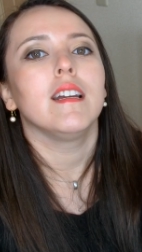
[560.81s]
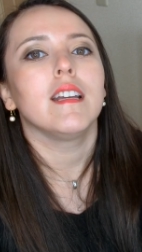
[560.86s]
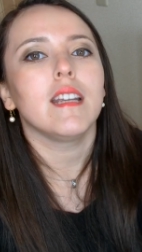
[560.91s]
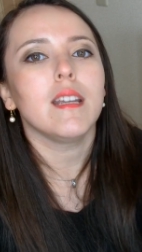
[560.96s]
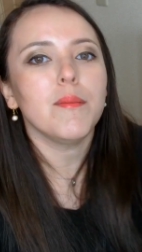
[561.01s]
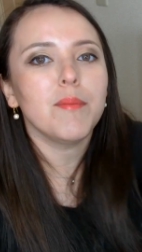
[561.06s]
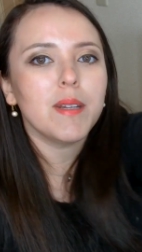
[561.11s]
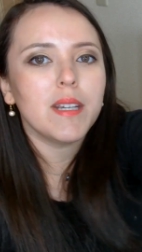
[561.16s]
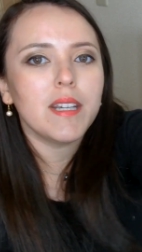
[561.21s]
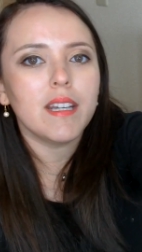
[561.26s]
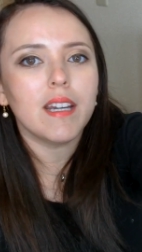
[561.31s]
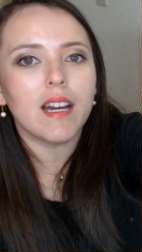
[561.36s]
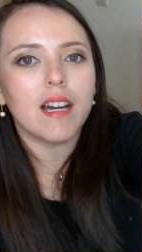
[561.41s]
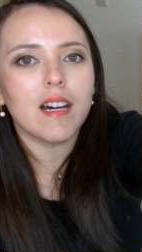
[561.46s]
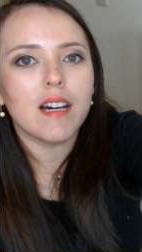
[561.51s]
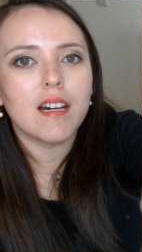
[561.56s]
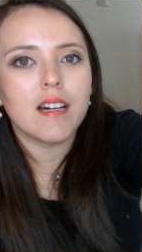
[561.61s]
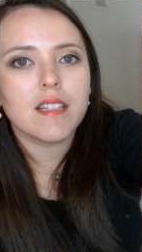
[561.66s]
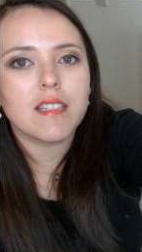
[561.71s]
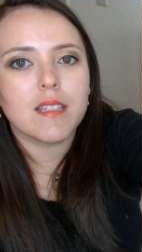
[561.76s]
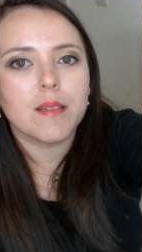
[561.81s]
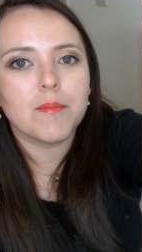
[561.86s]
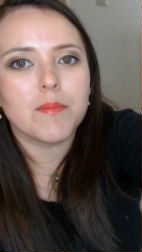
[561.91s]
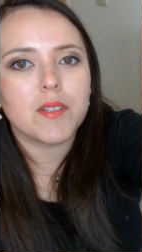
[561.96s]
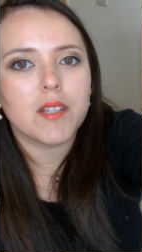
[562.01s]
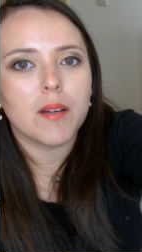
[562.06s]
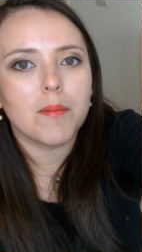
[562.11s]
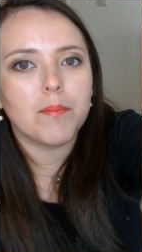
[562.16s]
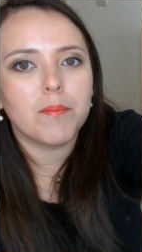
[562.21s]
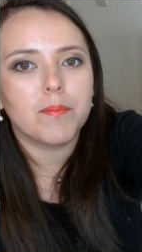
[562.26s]
give me a thumbs
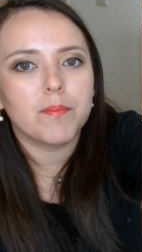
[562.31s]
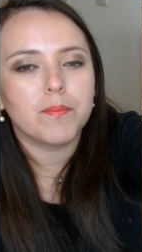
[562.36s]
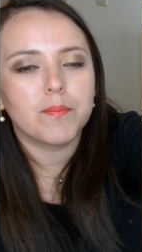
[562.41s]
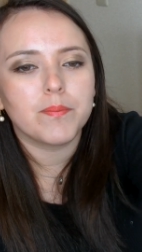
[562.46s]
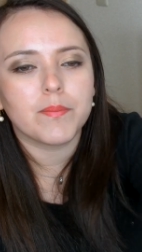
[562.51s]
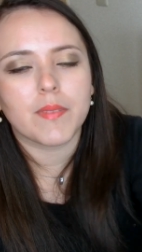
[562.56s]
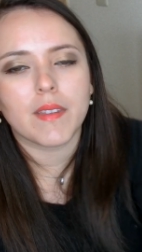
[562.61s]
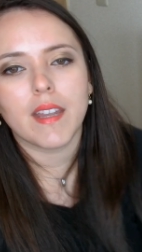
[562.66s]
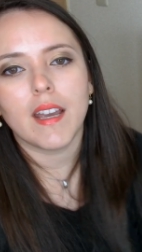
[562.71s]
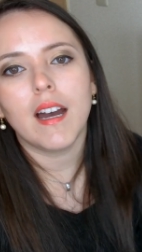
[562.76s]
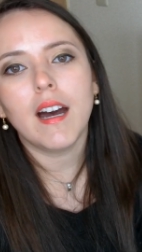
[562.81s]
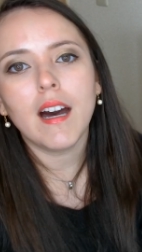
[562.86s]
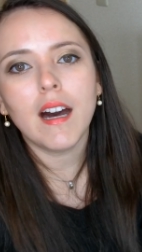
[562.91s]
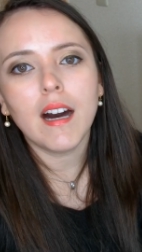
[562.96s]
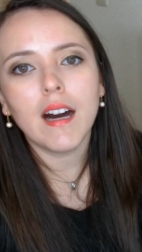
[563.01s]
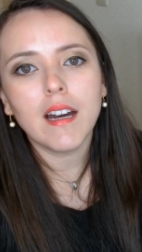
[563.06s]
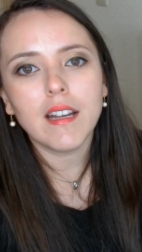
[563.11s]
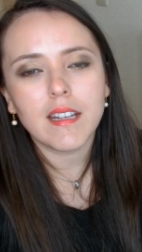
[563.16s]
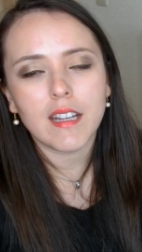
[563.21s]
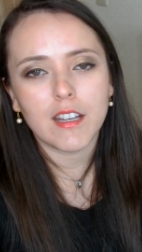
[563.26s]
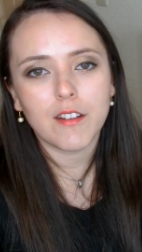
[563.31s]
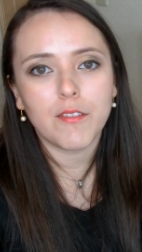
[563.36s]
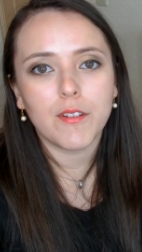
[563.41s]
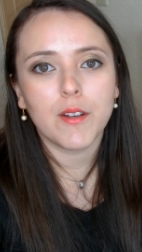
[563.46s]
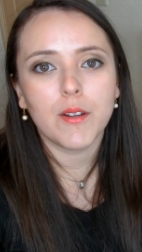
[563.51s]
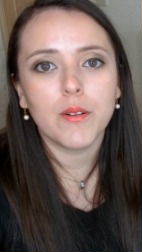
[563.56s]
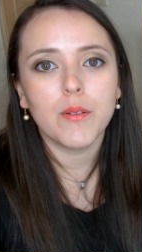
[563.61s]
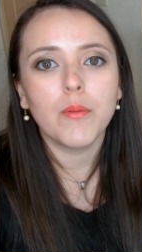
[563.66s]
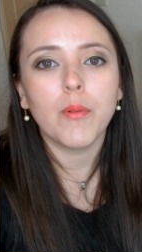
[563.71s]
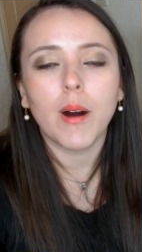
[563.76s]
up and if
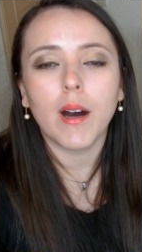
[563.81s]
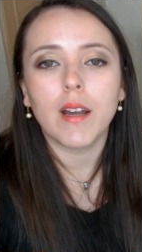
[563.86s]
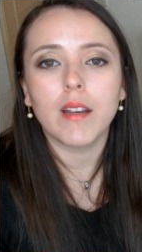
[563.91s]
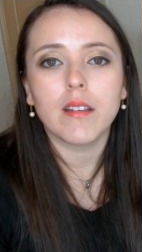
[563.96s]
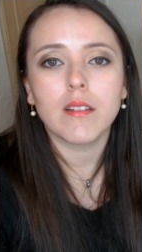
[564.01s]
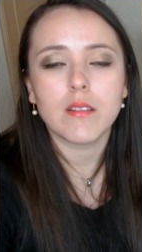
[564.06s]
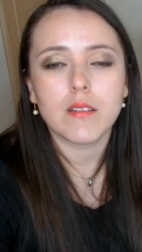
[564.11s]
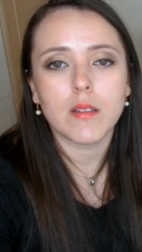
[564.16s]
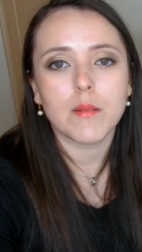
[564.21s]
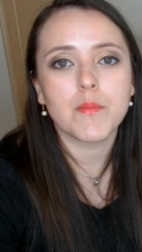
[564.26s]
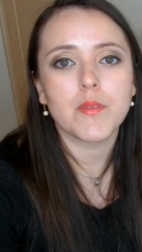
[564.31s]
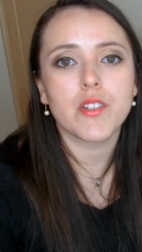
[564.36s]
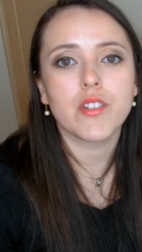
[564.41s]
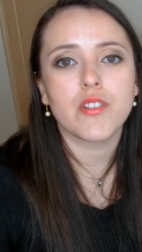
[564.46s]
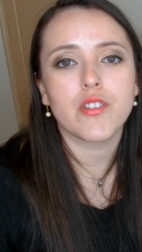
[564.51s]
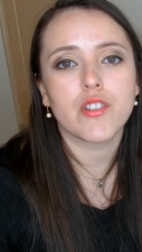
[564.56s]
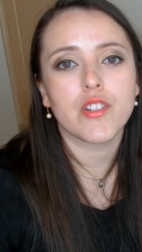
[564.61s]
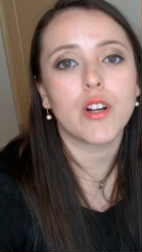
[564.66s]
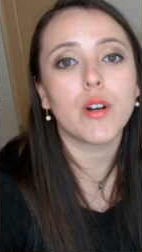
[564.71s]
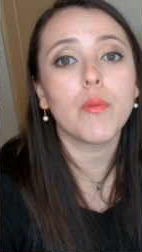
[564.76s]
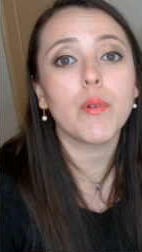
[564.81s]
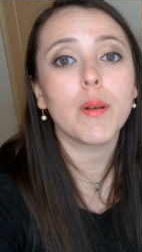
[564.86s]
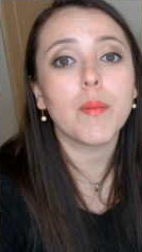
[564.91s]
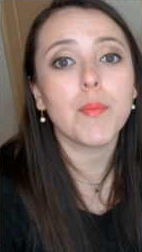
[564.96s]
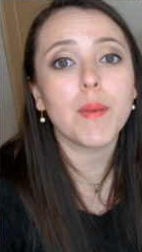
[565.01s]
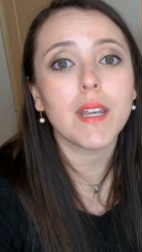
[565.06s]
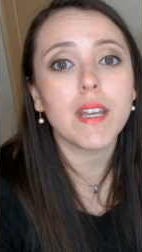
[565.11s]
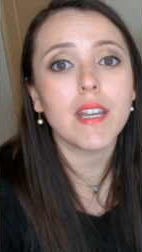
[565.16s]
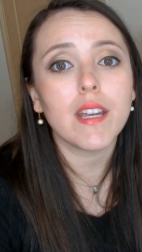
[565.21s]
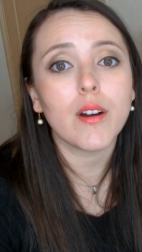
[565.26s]
you want something to share with
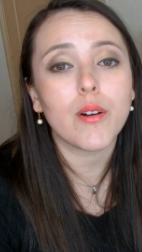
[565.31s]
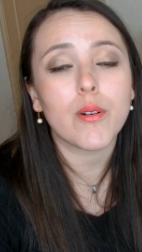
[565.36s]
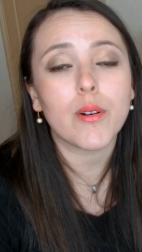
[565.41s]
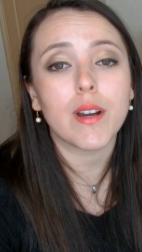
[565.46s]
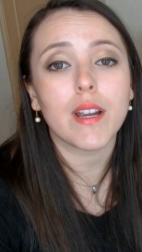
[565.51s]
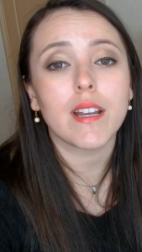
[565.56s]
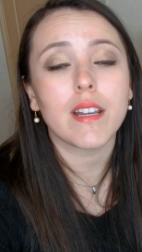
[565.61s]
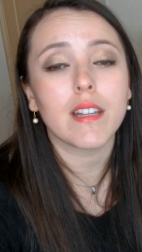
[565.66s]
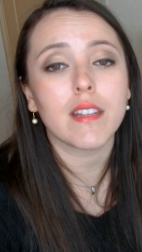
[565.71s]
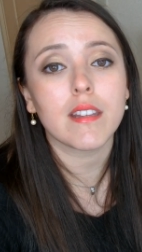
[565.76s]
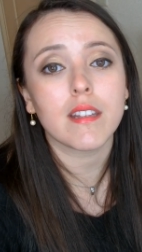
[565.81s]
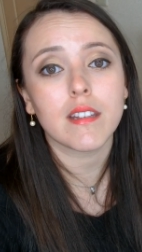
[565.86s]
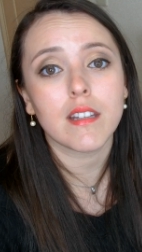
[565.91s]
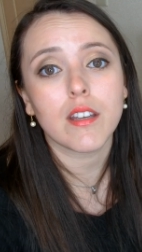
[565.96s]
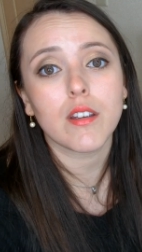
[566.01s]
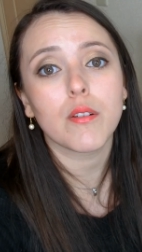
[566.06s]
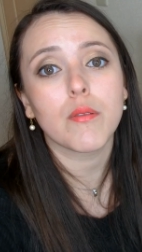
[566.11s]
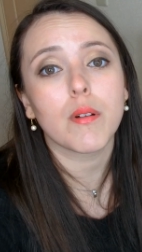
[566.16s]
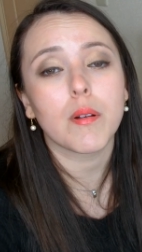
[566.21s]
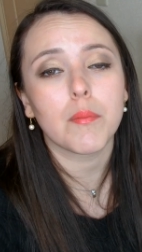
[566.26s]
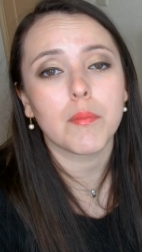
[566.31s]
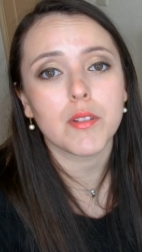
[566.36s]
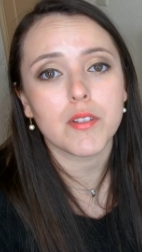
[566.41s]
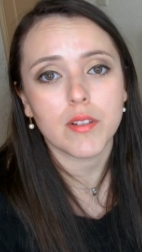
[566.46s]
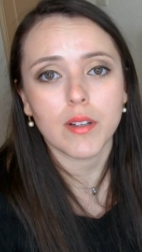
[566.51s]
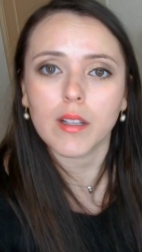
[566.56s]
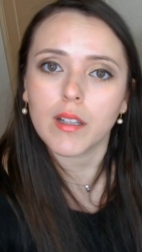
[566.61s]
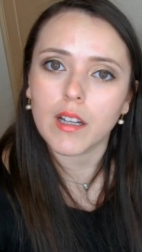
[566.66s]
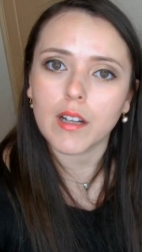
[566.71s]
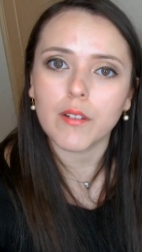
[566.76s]
me or anything that you want me to
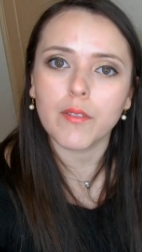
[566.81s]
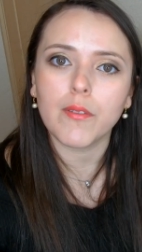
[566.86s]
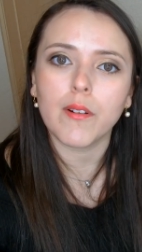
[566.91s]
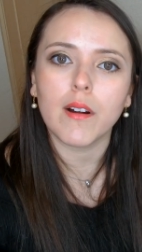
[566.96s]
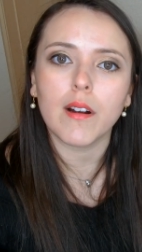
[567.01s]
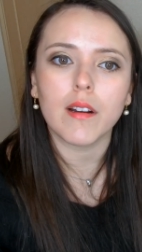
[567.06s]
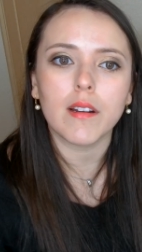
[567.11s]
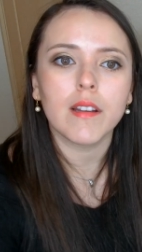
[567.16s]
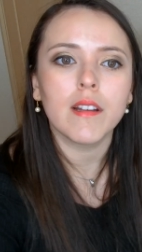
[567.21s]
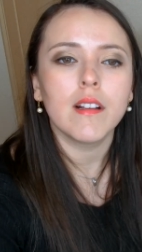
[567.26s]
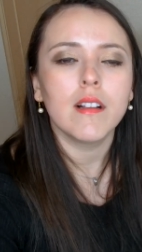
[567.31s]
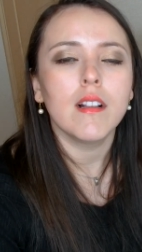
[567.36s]
clarify